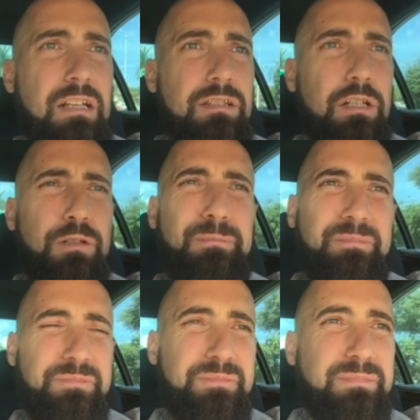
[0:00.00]
So,
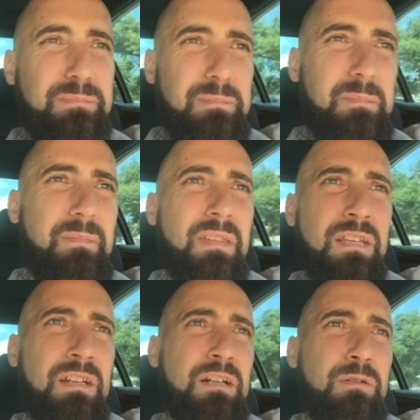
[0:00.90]

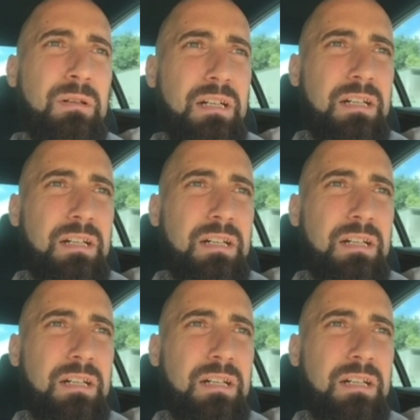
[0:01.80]
you know,